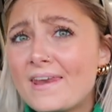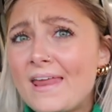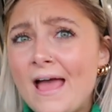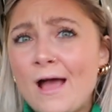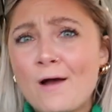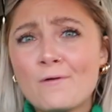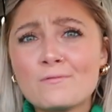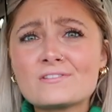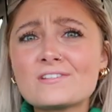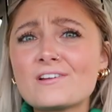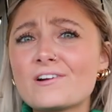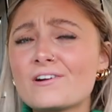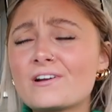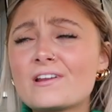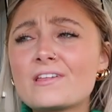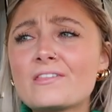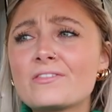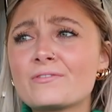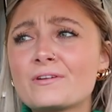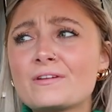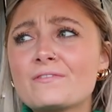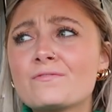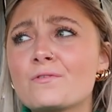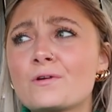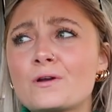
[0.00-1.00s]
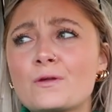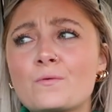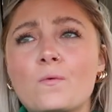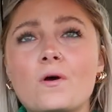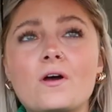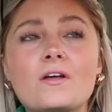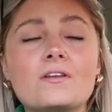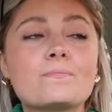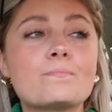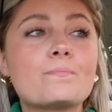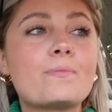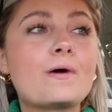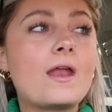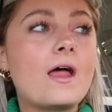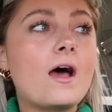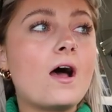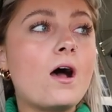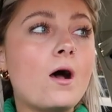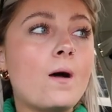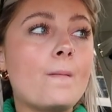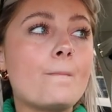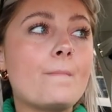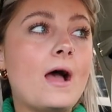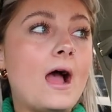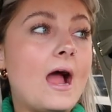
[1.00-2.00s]
How is it already three forty-one? But
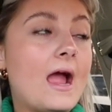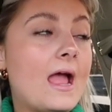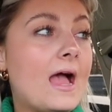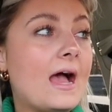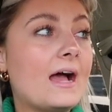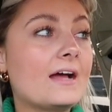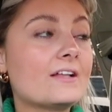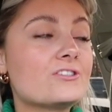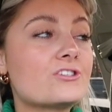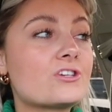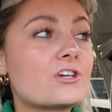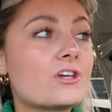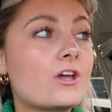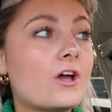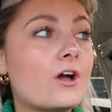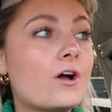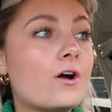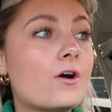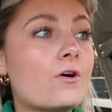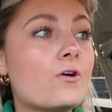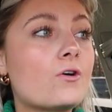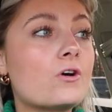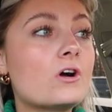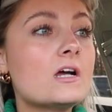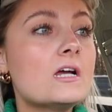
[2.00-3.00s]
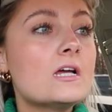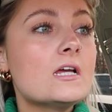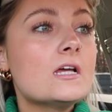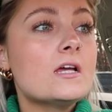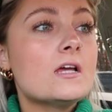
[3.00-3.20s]
um, I had to go